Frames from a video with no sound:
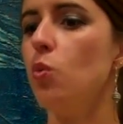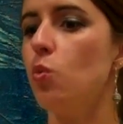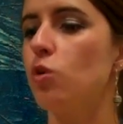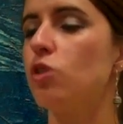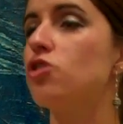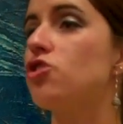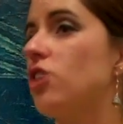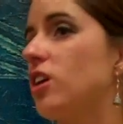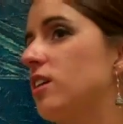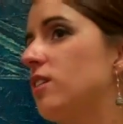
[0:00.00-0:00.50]

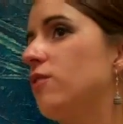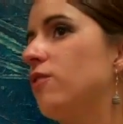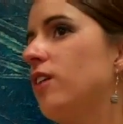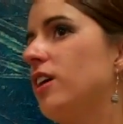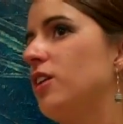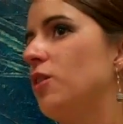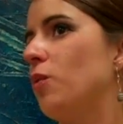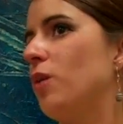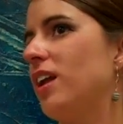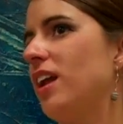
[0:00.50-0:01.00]
we're trying to
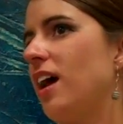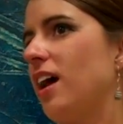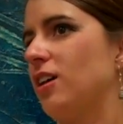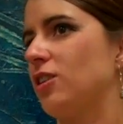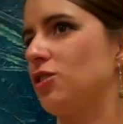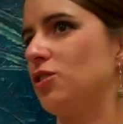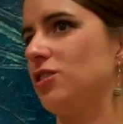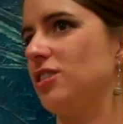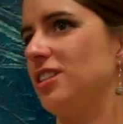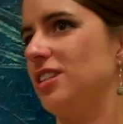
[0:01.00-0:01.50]
find a way to
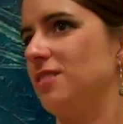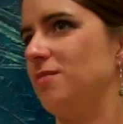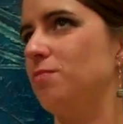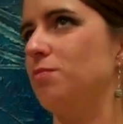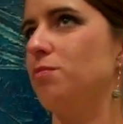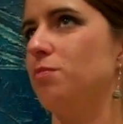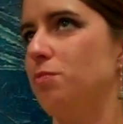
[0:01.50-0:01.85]
actually